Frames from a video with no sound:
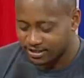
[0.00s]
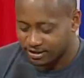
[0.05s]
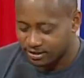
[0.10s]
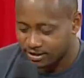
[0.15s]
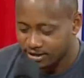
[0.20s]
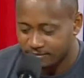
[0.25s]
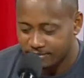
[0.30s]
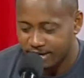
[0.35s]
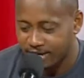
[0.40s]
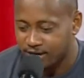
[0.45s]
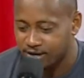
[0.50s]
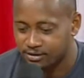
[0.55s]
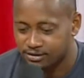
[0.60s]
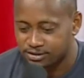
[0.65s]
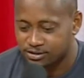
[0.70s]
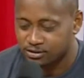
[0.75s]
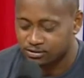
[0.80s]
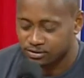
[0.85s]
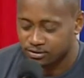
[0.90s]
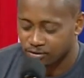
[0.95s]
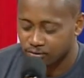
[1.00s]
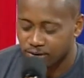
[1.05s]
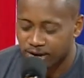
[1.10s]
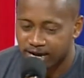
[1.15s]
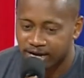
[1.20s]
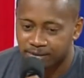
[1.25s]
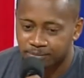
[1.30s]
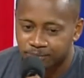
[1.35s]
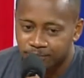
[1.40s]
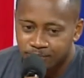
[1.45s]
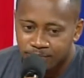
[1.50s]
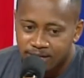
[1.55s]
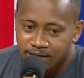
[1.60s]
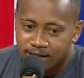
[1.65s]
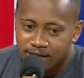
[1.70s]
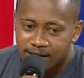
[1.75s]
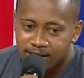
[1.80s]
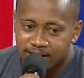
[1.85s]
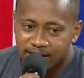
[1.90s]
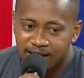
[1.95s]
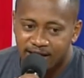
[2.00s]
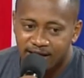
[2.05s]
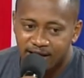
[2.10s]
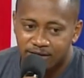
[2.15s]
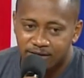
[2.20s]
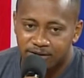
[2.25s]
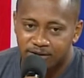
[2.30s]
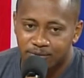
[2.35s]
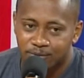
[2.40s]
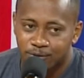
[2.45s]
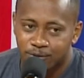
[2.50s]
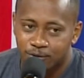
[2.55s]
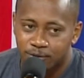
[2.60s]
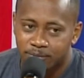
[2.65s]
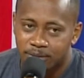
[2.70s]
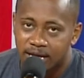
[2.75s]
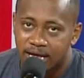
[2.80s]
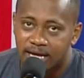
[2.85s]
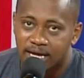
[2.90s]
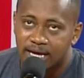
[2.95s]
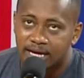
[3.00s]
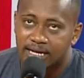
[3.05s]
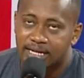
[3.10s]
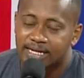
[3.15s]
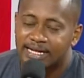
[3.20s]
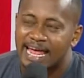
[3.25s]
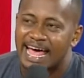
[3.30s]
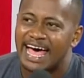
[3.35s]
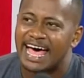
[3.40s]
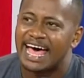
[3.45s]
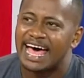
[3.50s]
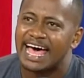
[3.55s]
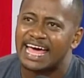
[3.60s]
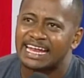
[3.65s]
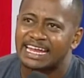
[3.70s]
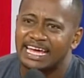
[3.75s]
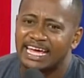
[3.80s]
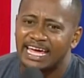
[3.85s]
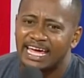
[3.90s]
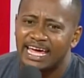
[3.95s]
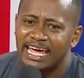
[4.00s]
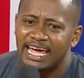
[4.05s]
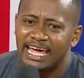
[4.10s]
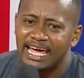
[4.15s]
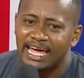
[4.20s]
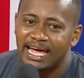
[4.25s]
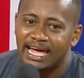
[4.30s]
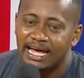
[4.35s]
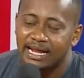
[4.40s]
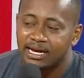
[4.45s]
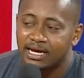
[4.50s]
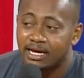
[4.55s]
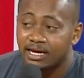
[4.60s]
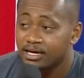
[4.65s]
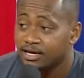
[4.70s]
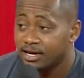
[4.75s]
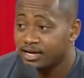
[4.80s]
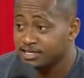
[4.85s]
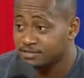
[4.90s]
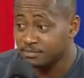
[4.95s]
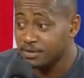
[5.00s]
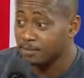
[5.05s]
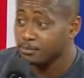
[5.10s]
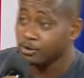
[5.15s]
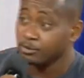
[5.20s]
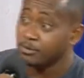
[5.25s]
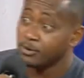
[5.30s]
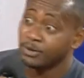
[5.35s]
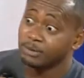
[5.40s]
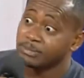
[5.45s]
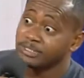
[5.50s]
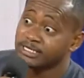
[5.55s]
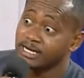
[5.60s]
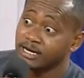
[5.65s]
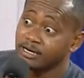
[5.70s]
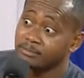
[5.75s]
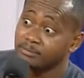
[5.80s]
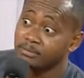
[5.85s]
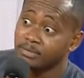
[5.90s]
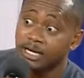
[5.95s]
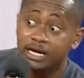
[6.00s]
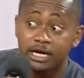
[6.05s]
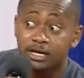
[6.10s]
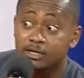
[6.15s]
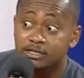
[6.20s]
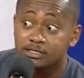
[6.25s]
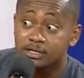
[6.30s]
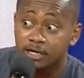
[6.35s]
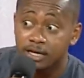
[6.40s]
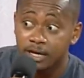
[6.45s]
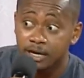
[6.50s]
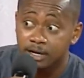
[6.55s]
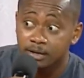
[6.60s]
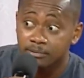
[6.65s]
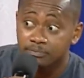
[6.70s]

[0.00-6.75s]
my house to, to write, and I hear in the room, Daddy, and his mom could be right beside him. He doesn't care.